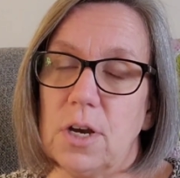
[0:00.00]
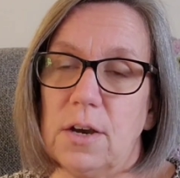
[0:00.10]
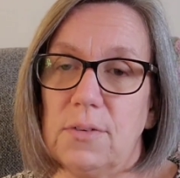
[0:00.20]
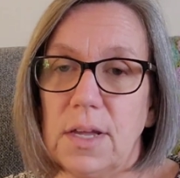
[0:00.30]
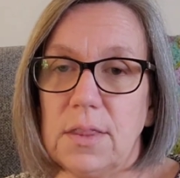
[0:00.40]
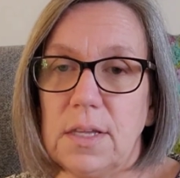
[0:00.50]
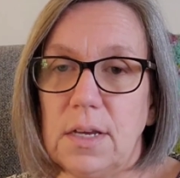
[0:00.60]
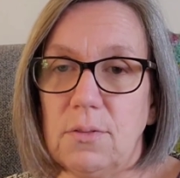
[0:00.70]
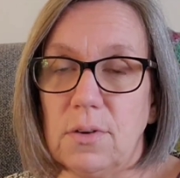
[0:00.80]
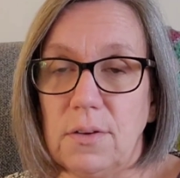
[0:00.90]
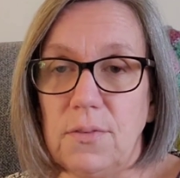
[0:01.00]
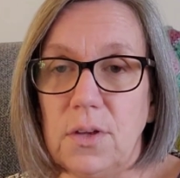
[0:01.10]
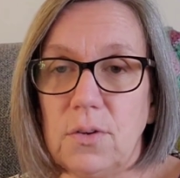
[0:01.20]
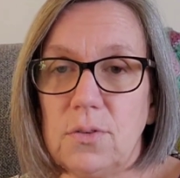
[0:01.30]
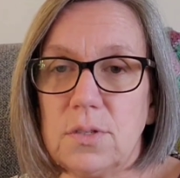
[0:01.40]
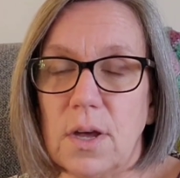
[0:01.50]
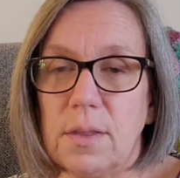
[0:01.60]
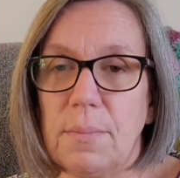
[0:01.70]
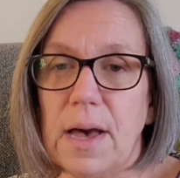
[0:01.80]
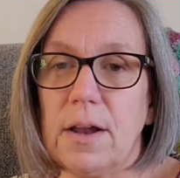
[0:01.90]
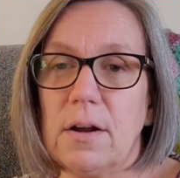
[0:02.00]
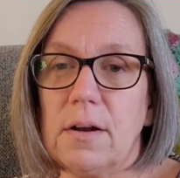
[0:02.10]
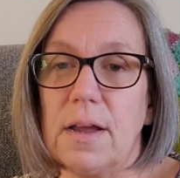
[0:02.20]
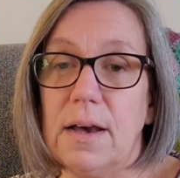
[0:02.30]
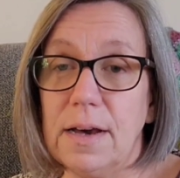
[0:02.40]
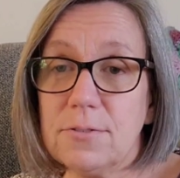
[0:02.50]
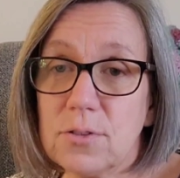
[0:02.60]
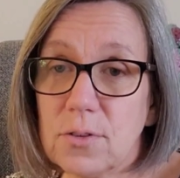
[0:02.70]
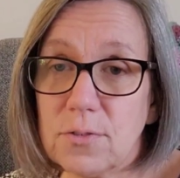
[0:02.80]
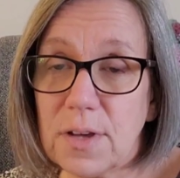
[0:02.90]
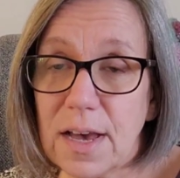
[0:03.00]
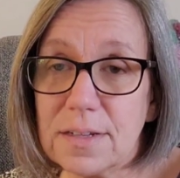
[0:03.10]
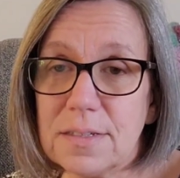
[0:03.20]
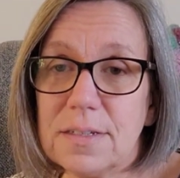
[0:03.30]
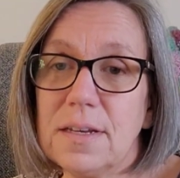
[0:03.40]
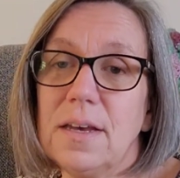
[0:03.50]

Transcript: I read the reviews on the pattern after the fact.